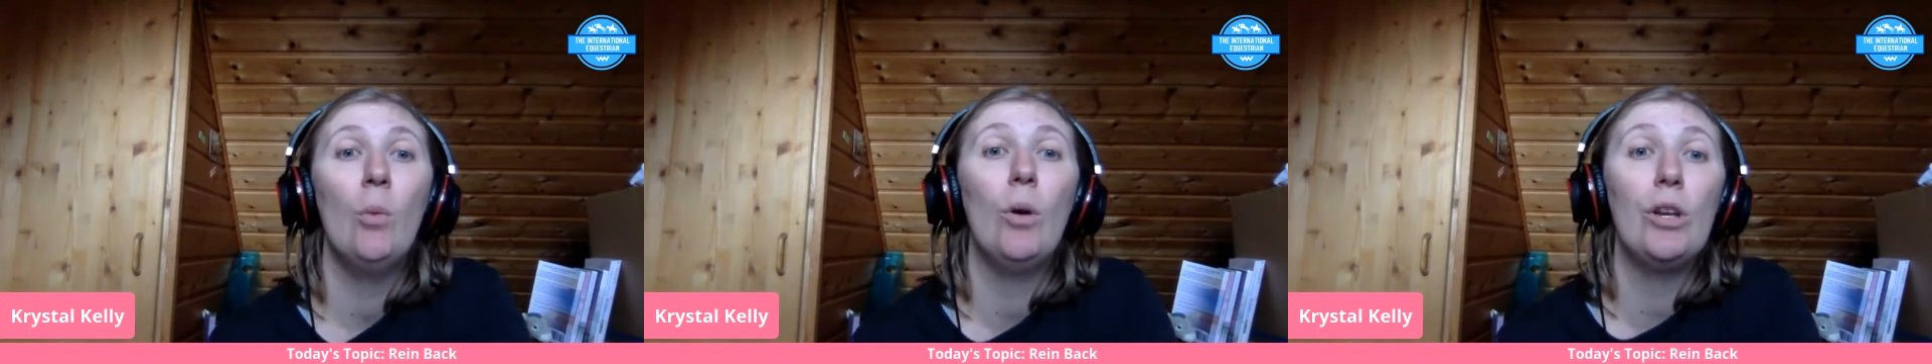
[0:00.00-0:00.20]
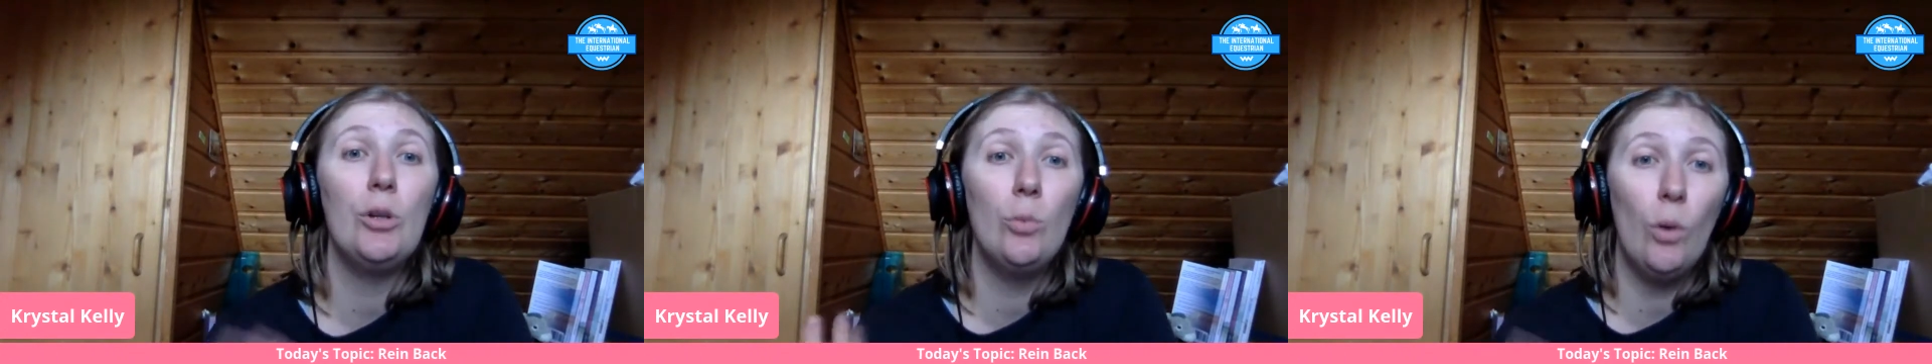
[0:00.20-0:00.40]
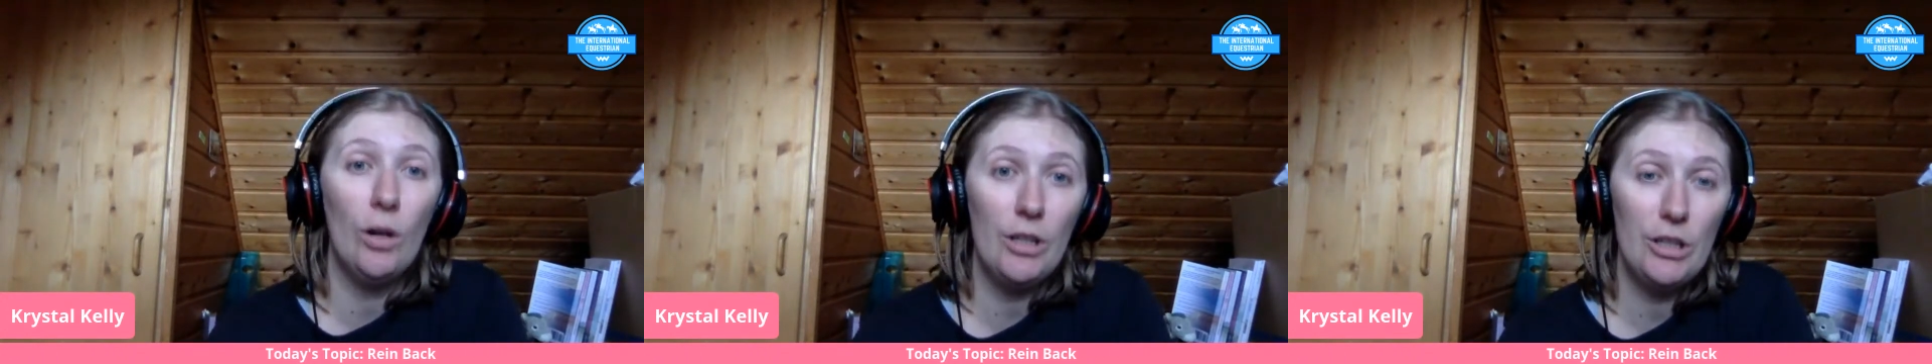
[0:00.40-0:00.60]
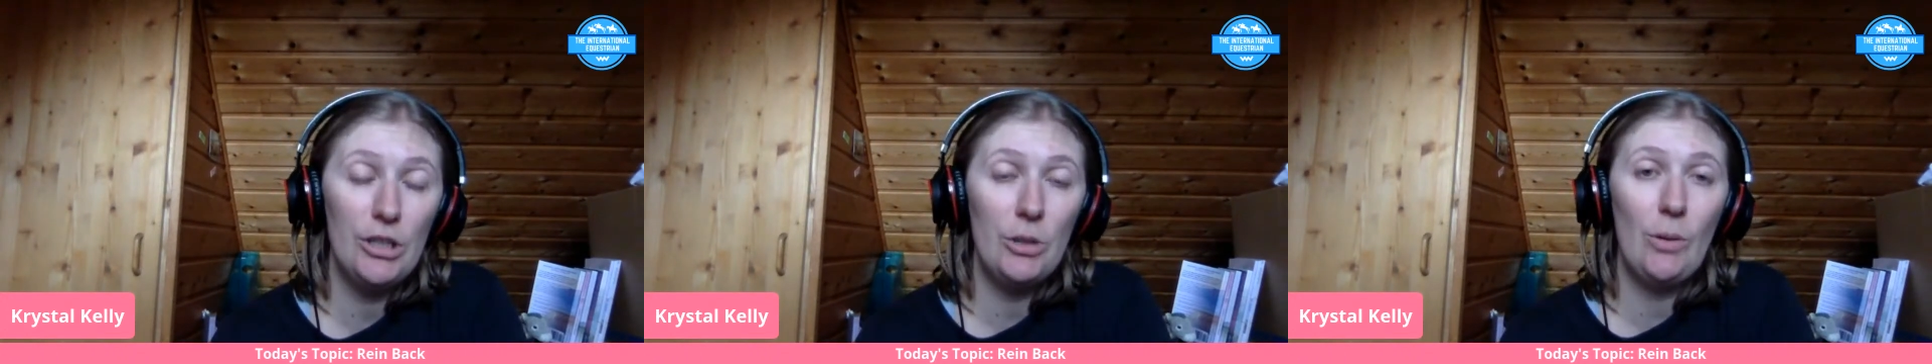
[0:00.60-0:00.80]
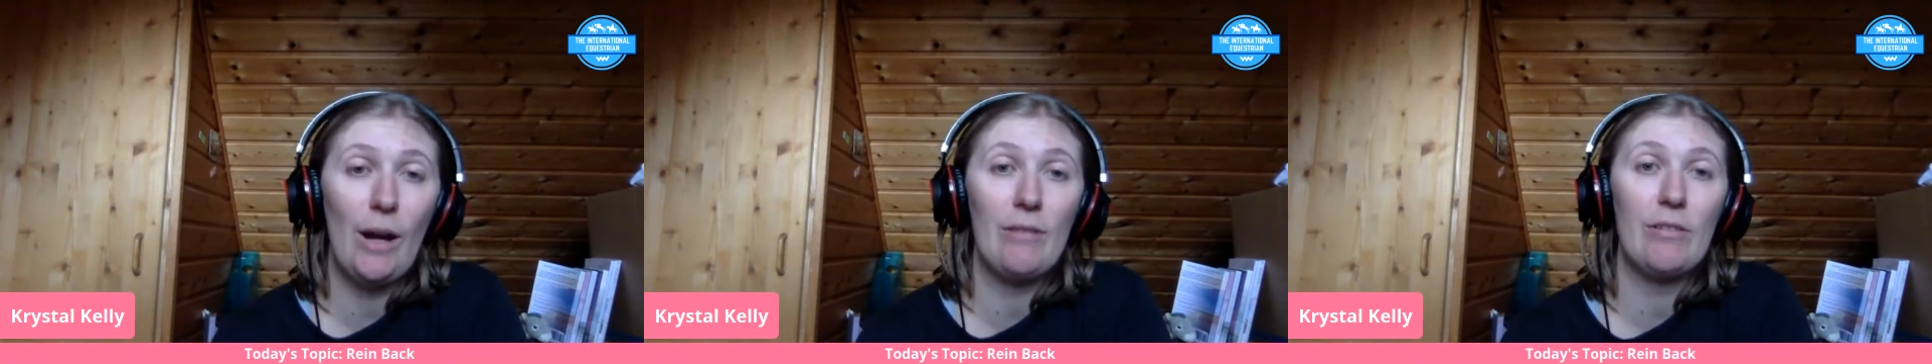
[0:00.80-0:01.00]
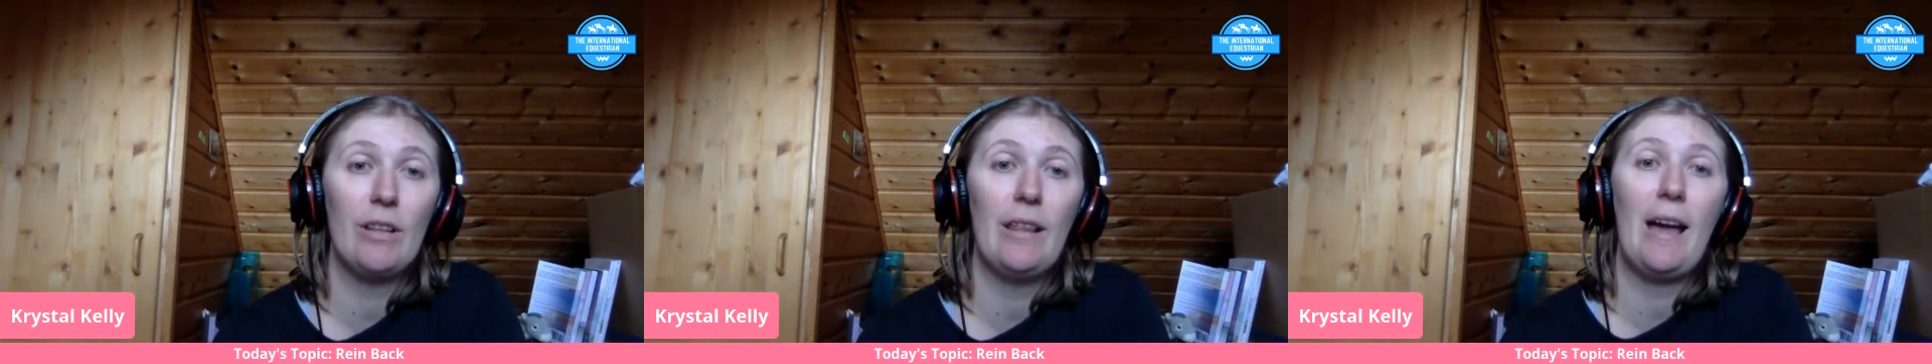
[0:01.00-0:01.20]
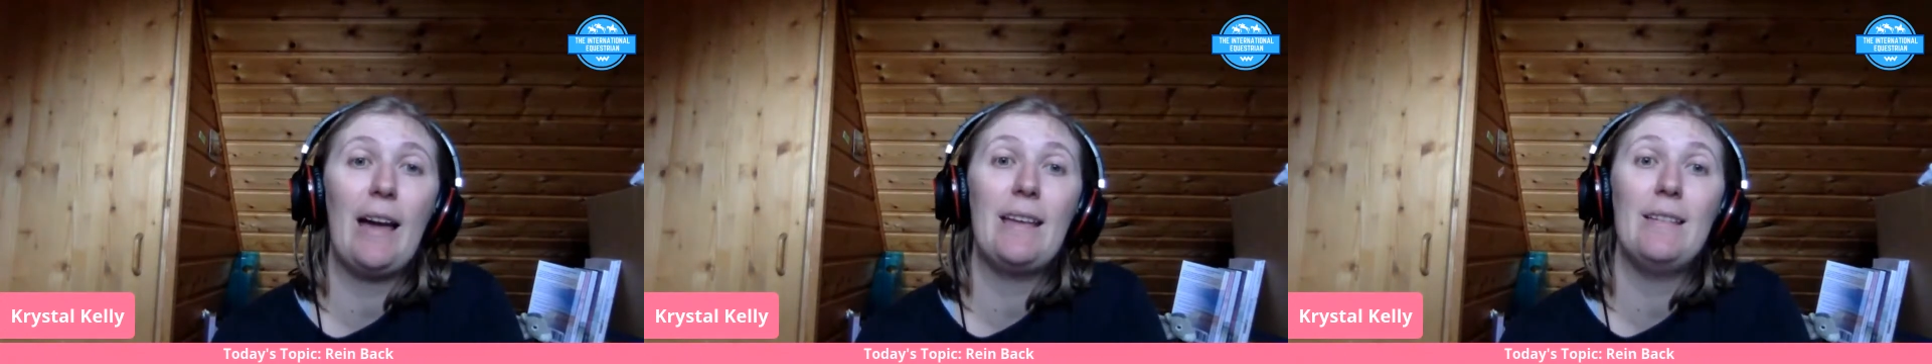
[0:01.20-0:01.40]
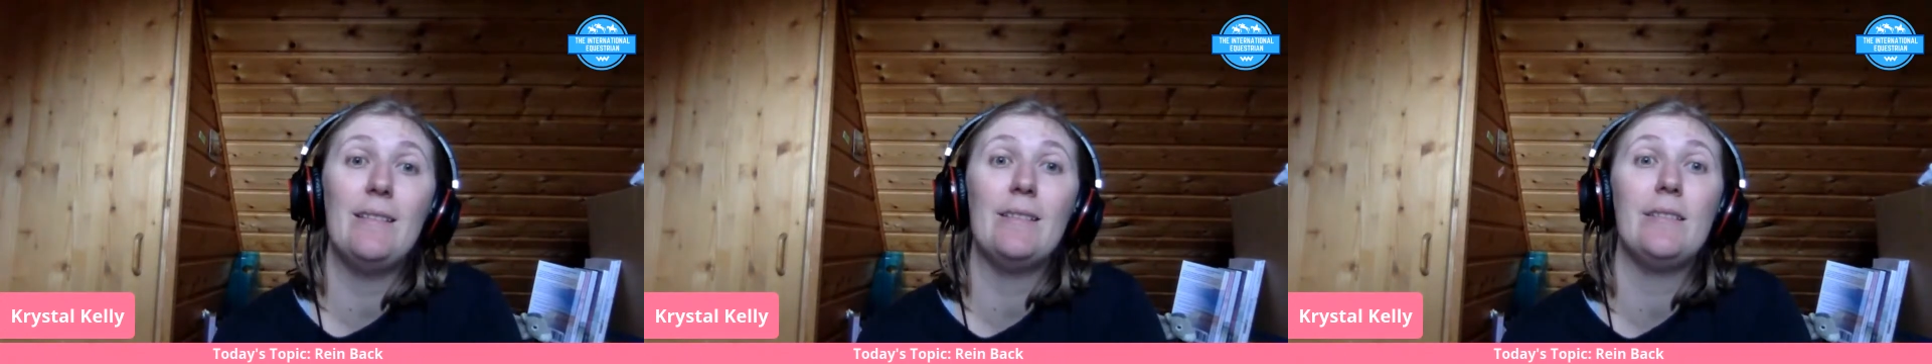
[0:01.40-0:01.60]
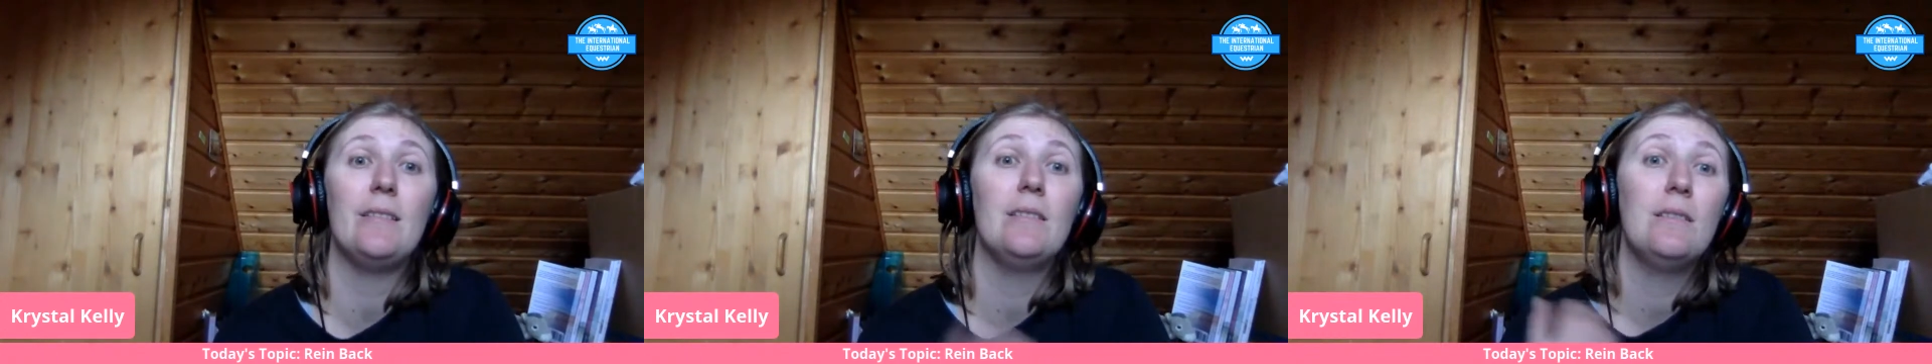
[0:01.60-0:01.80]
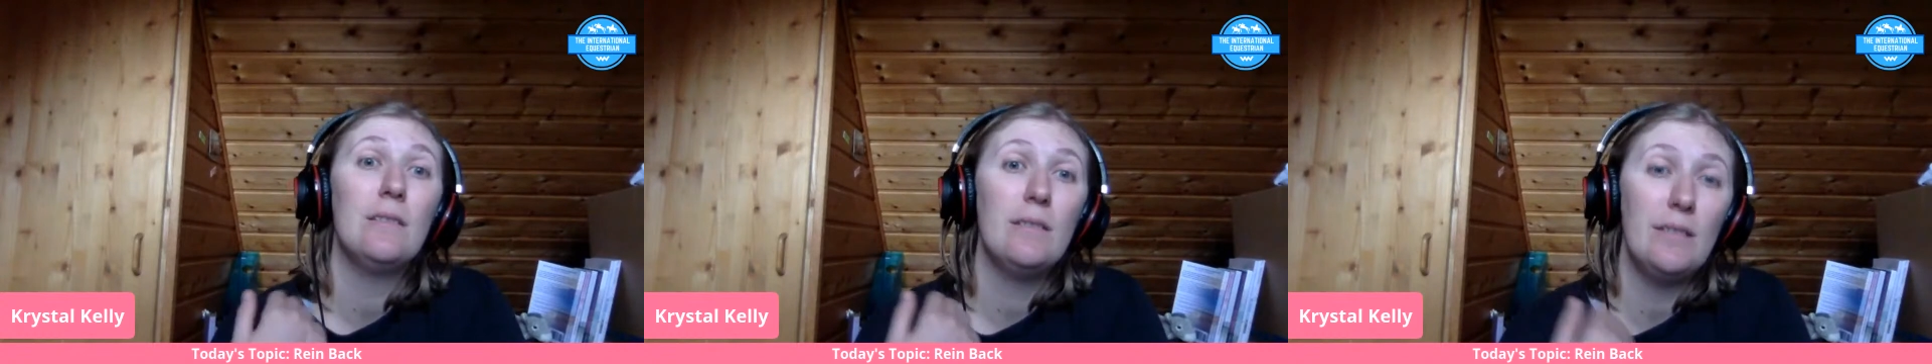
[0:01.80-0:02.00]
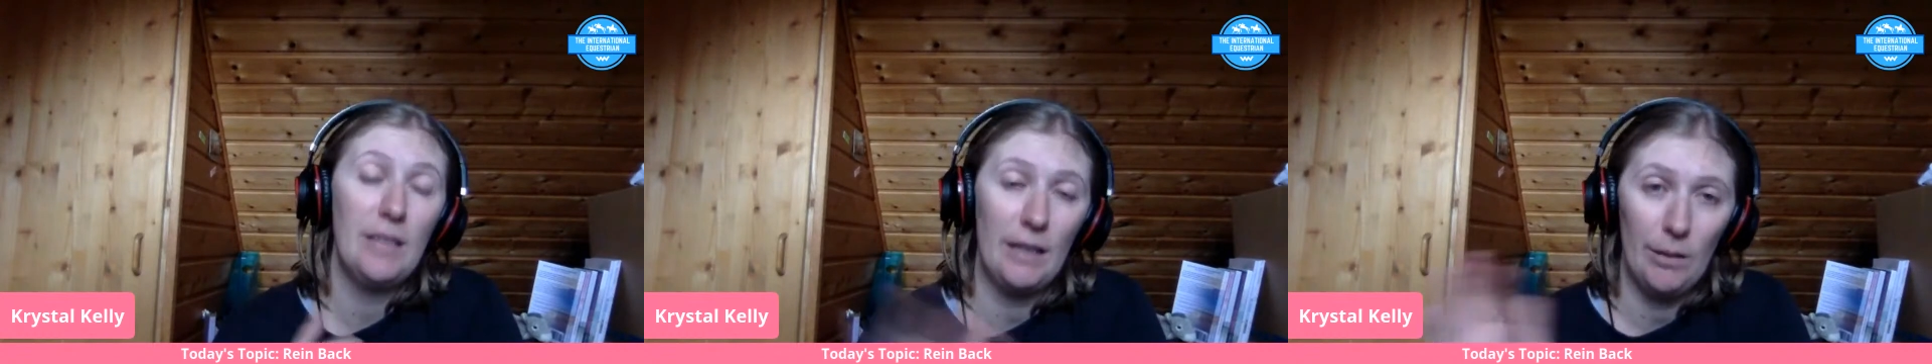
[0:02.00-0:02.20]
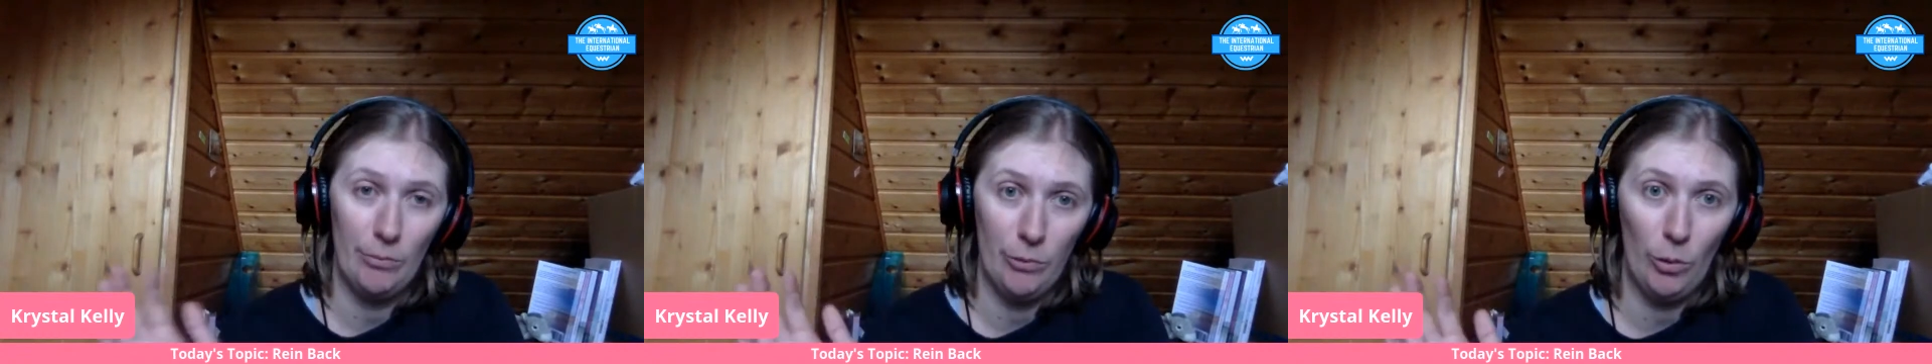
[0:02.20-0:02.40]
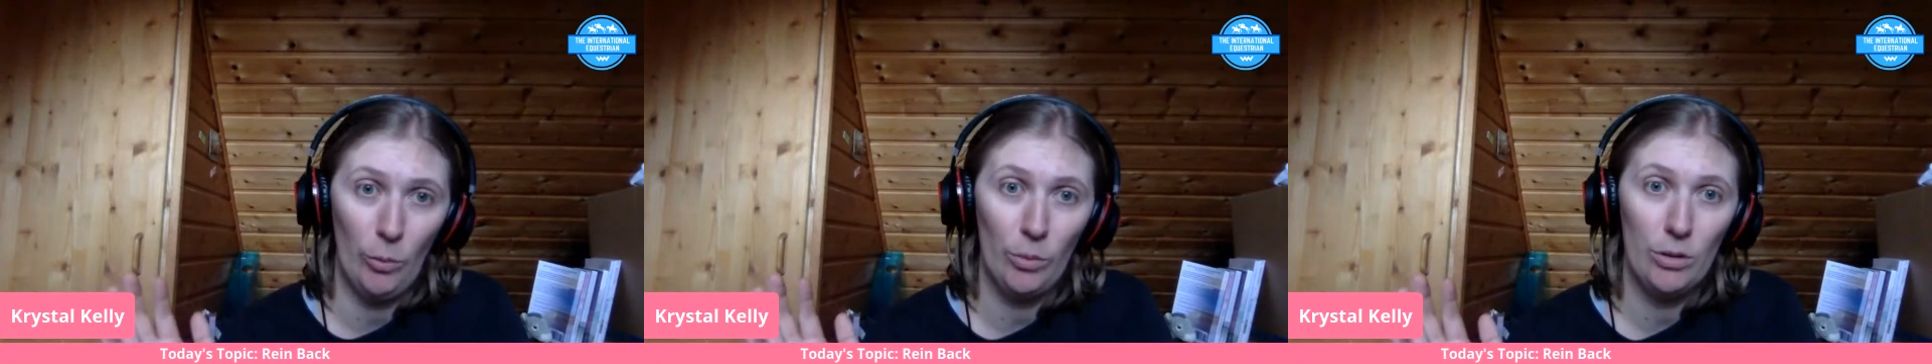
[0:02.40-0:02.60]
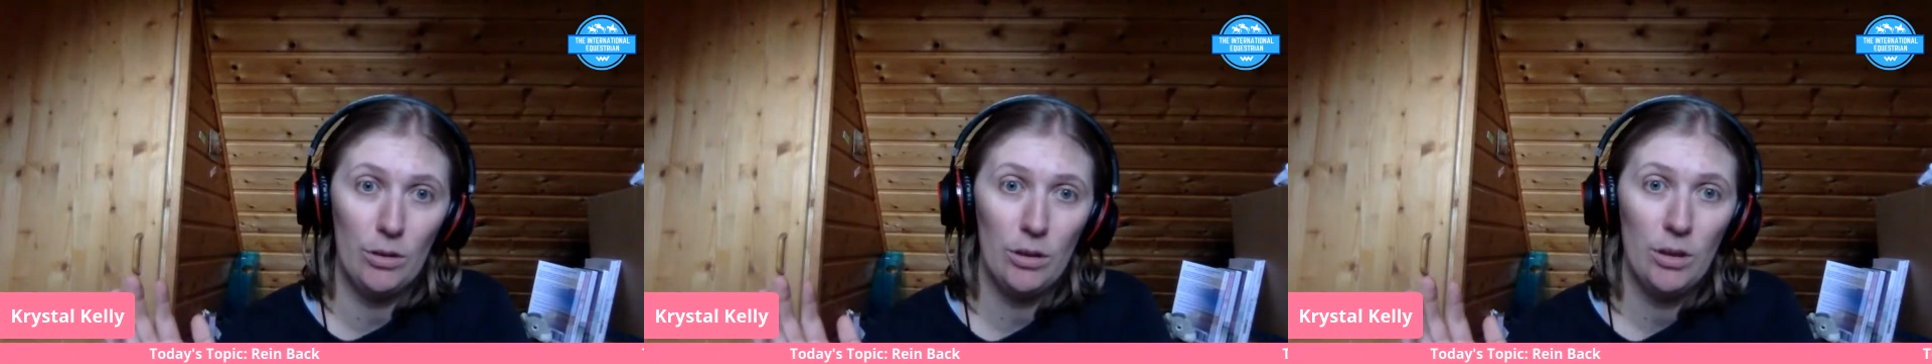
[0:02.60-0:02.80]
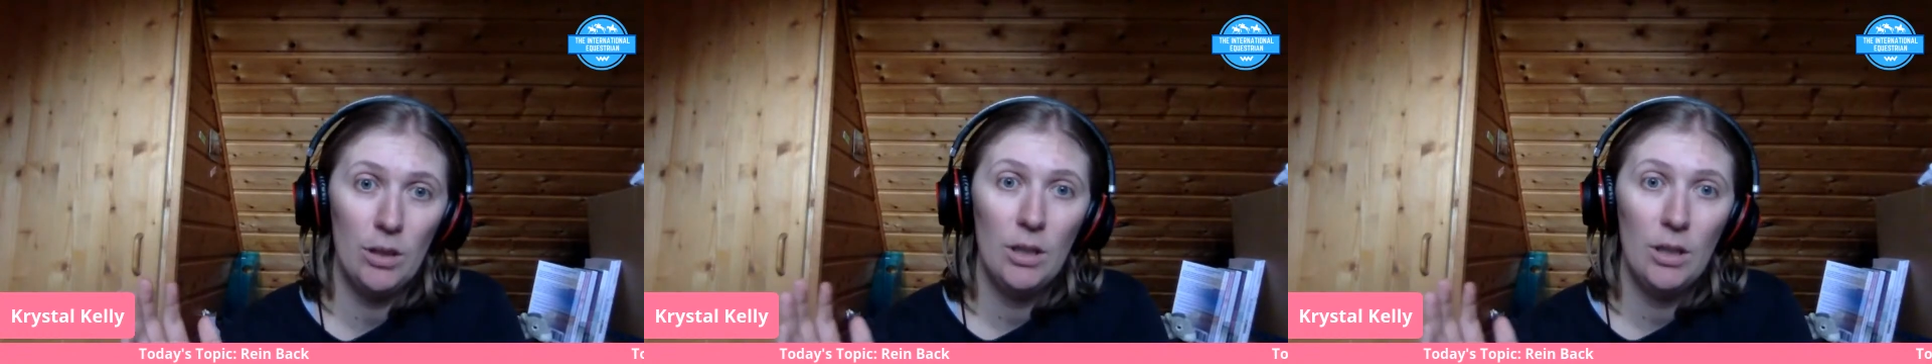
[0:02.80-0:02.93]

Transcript: What you want to do after that is send them forward.